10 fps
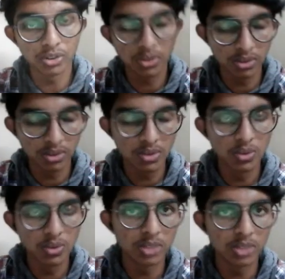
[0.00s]
two
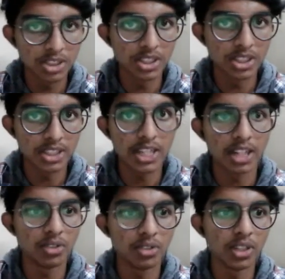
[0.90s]
dictionaries added
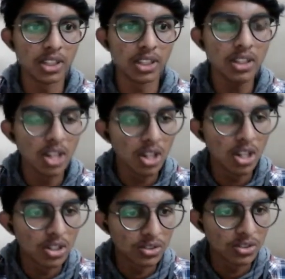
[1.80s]
together.
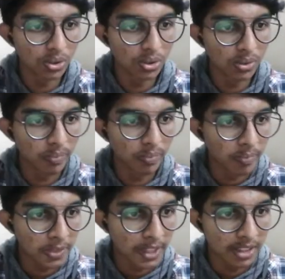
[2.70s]
So
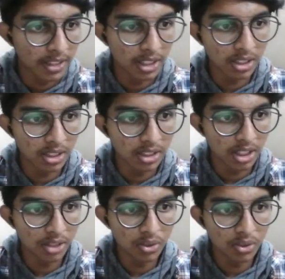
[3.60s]

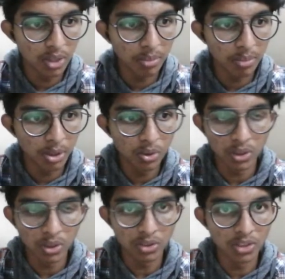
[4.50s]
a2 and b2 are
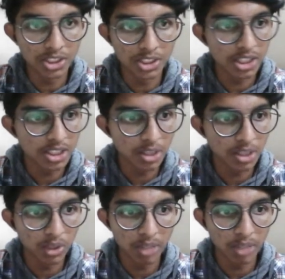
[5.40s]
two dictionaries, a1
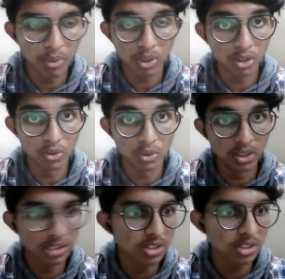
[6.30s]
and b1 are two
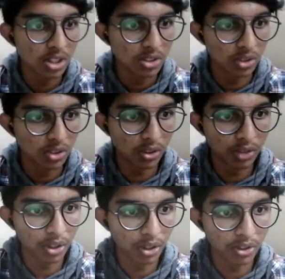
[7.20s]
lists. So we are
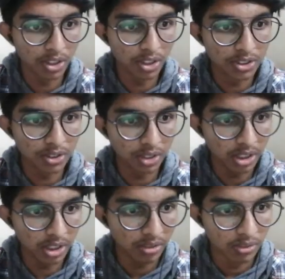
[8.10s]
going to execute it.
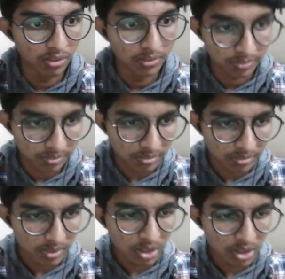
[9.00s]

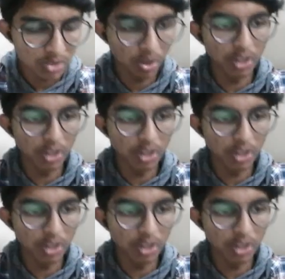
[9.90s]
So it will